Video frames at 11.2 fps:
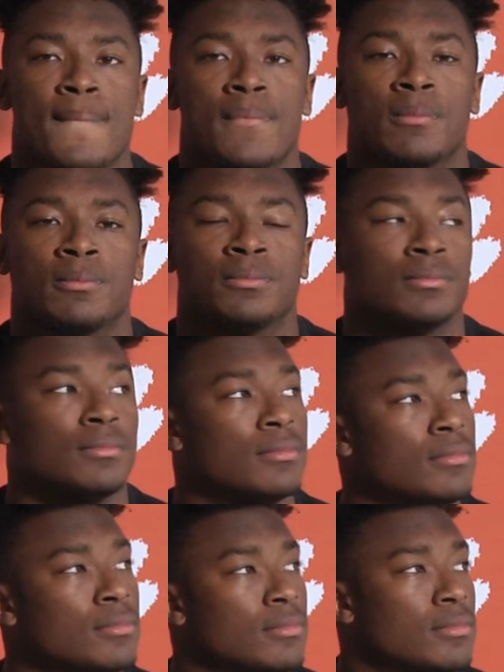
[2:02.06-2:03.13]
Barrett, do you
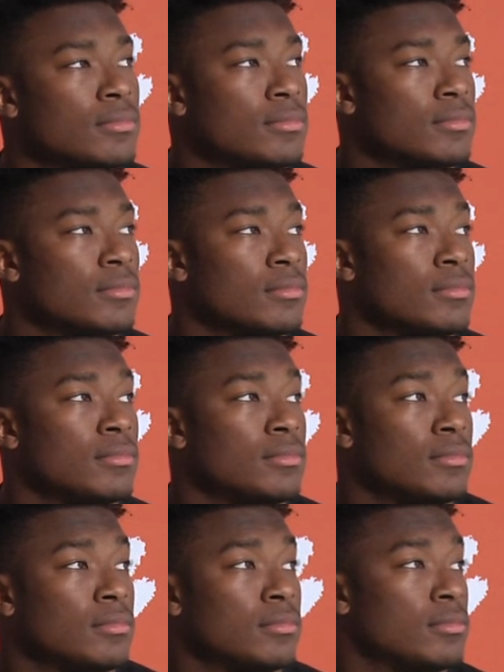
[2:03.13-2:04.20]
think you guys, as much as
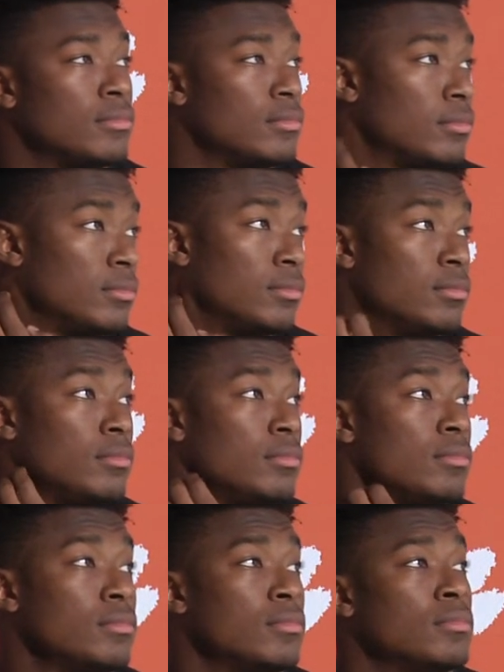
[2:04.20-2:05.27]
it hurts now, do you think you
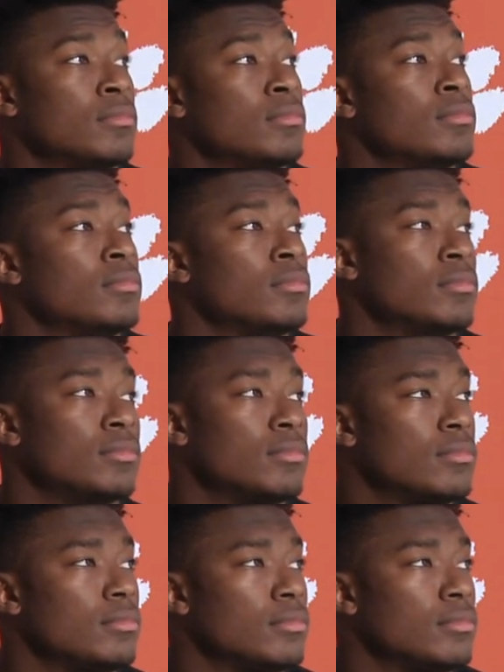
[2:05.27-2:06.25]
guys can get back in that